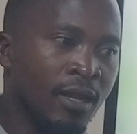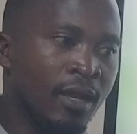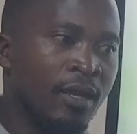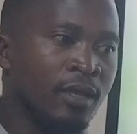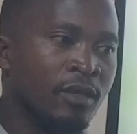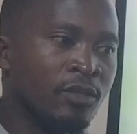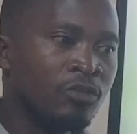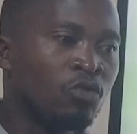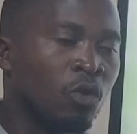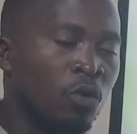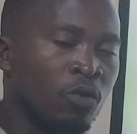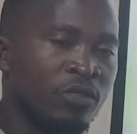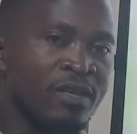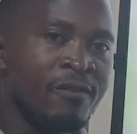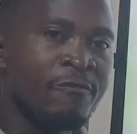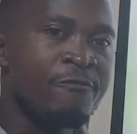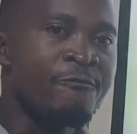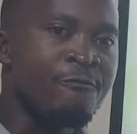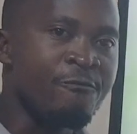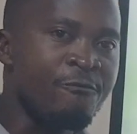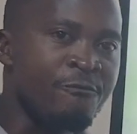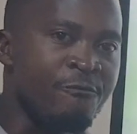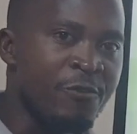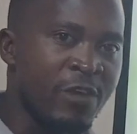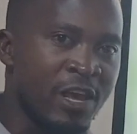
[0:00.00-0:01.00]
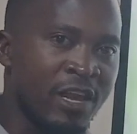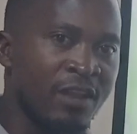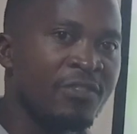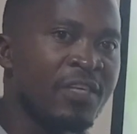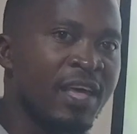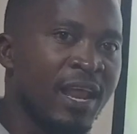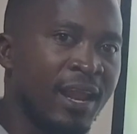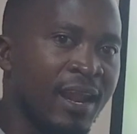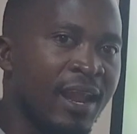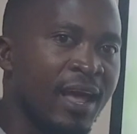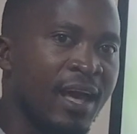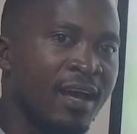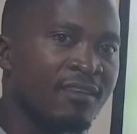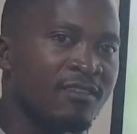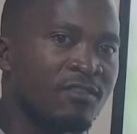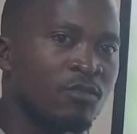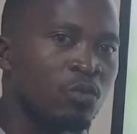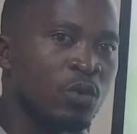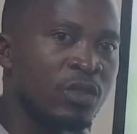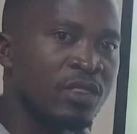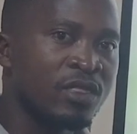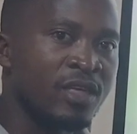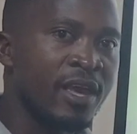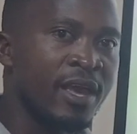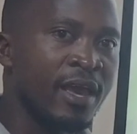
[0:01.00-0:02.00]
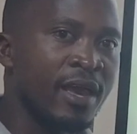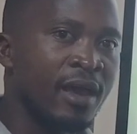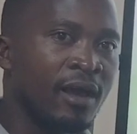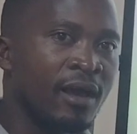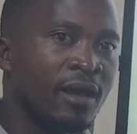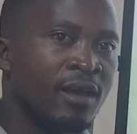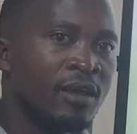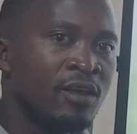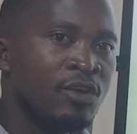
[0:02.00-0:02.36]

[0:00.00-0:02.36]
So they fill their lungs with air.